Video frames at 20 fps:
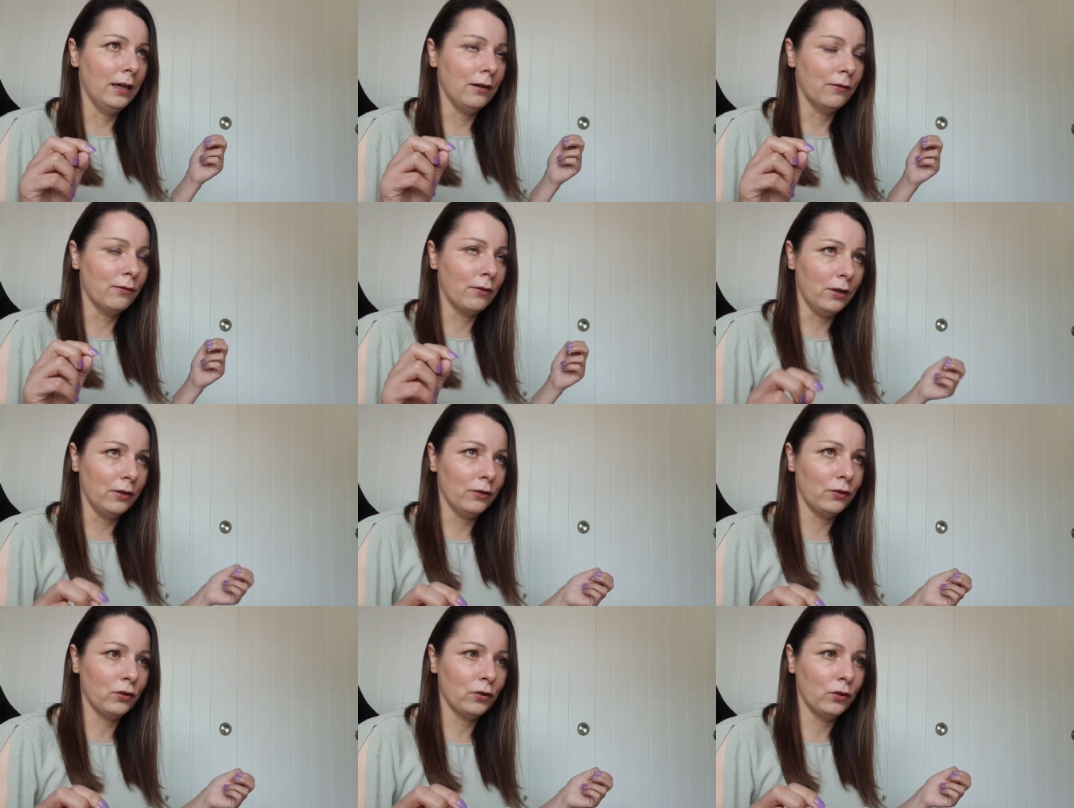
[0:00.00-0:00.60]
I've
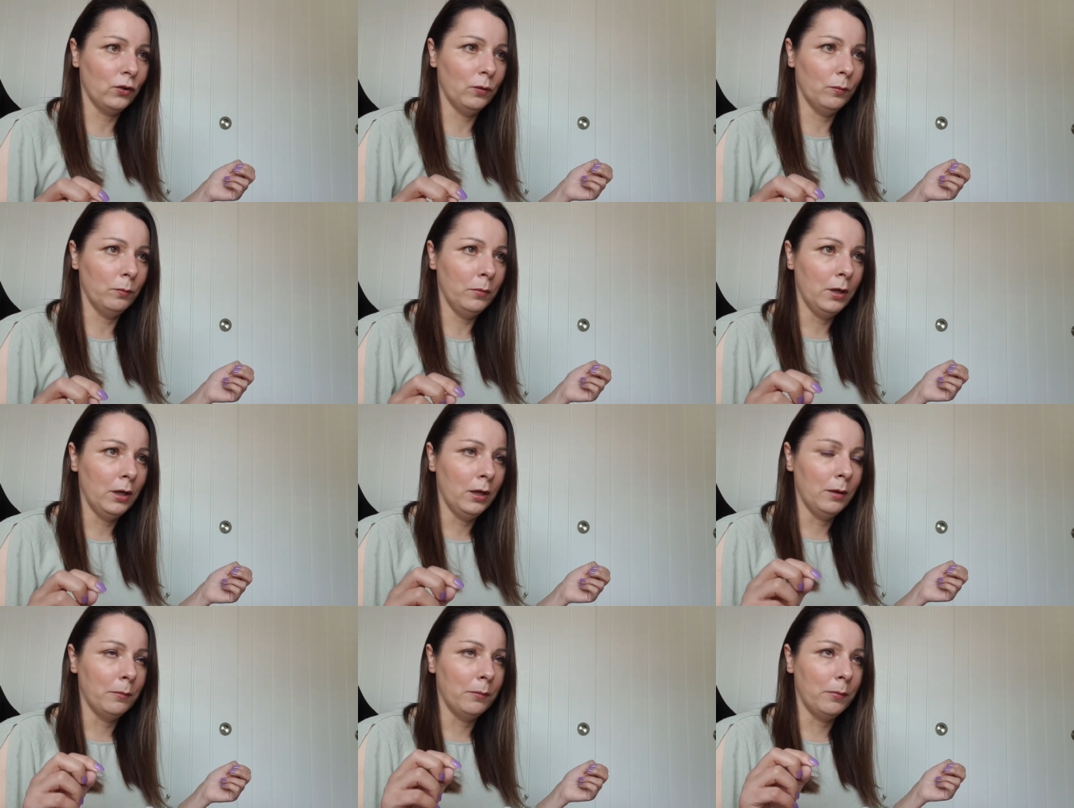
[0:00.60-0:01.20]
got
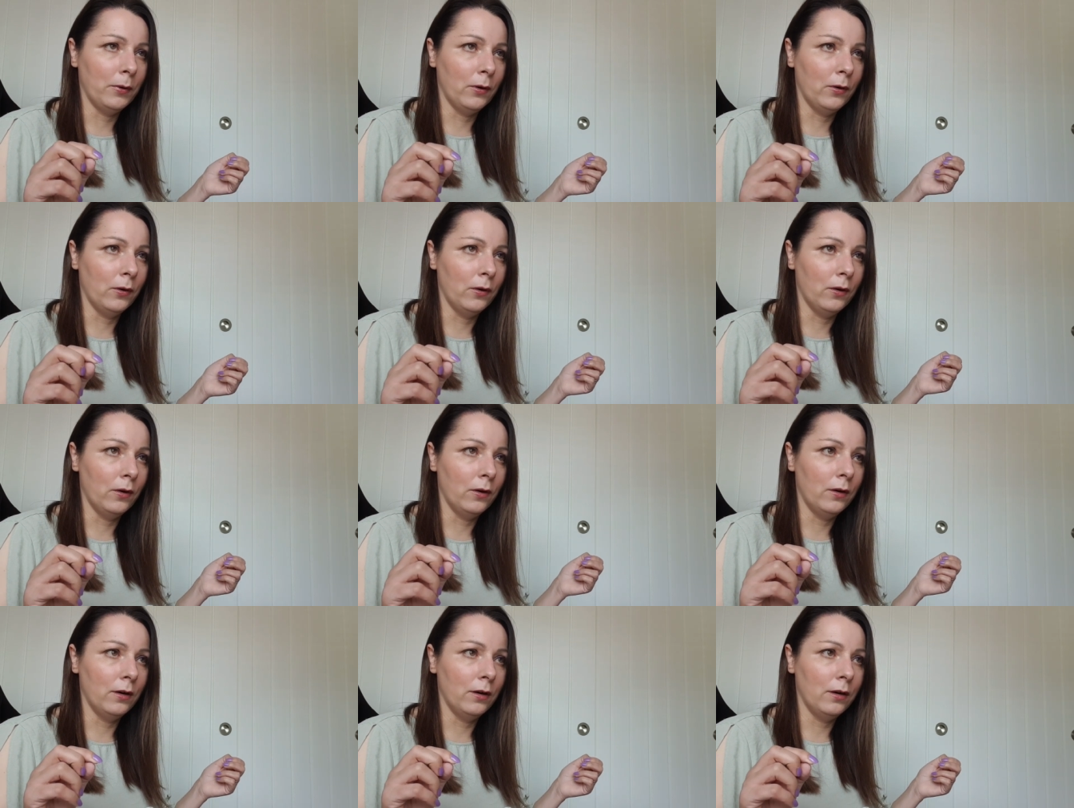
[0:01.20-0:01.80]
some,
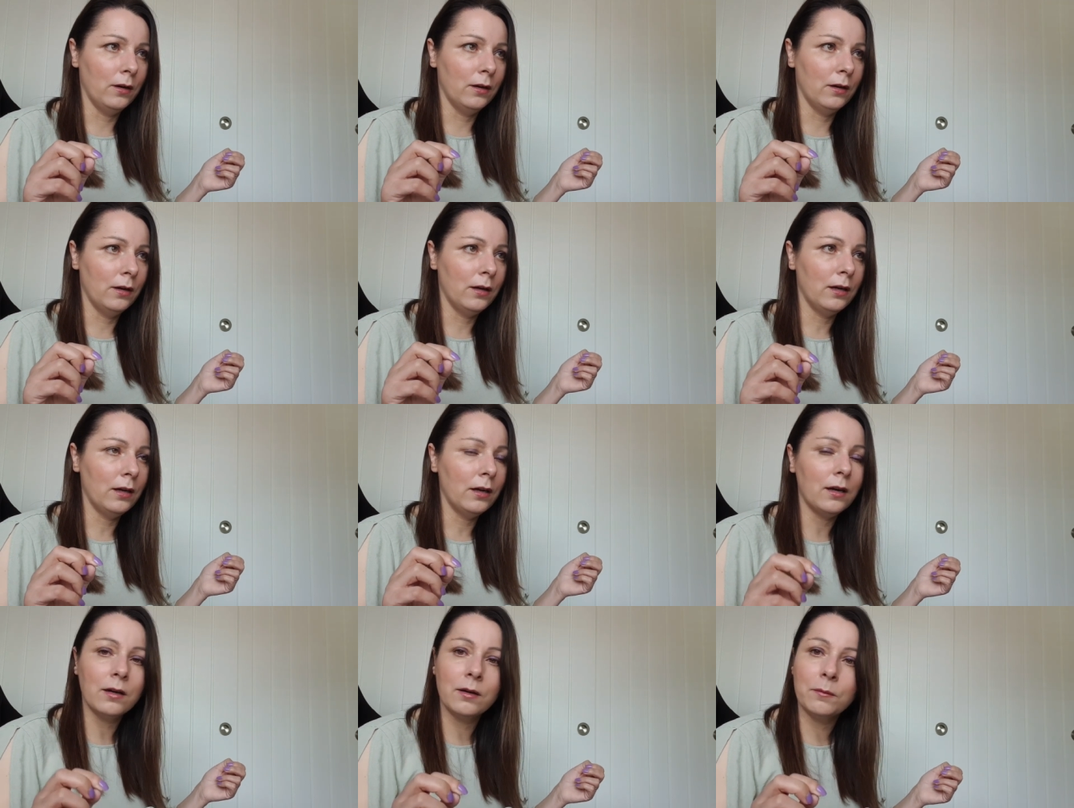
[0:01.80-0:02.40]
but
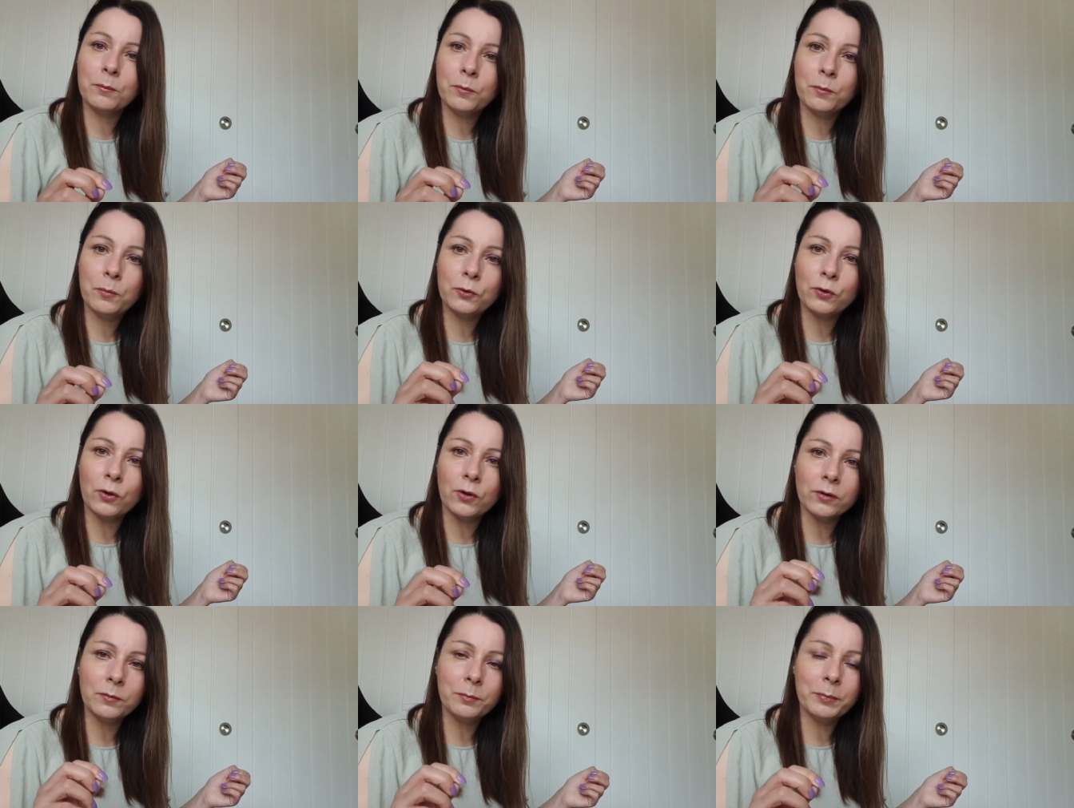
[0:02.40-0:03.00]
I'm
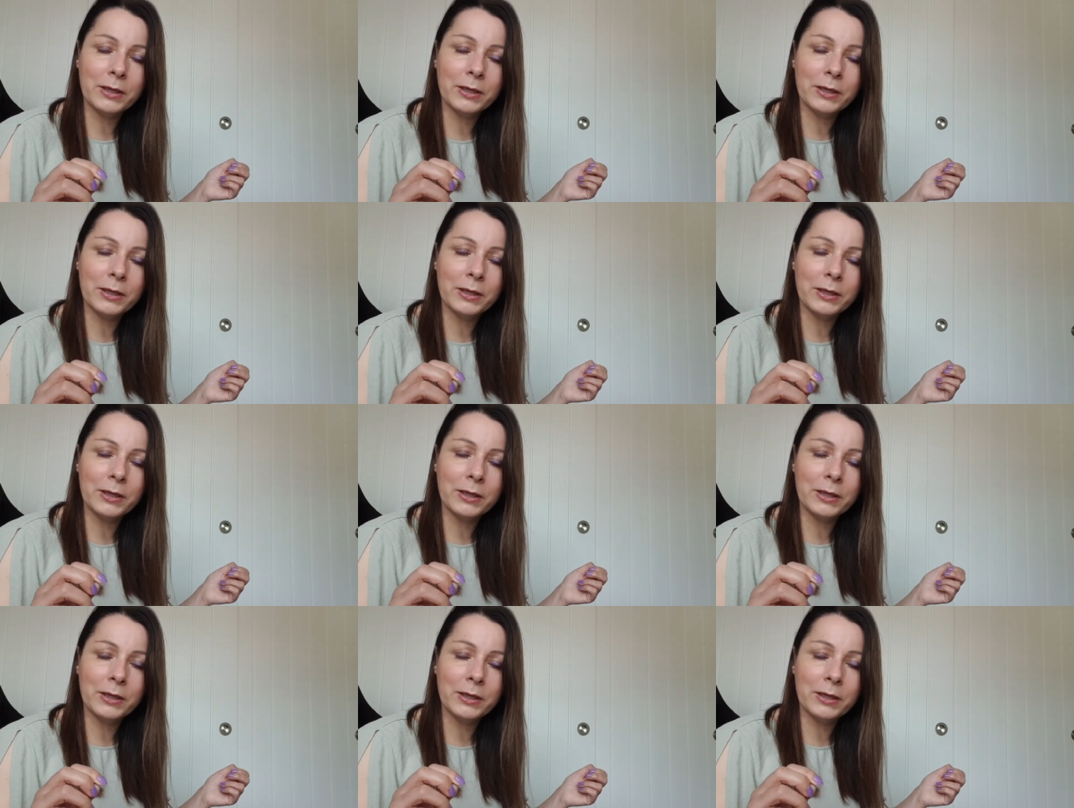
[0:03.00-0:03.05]
trying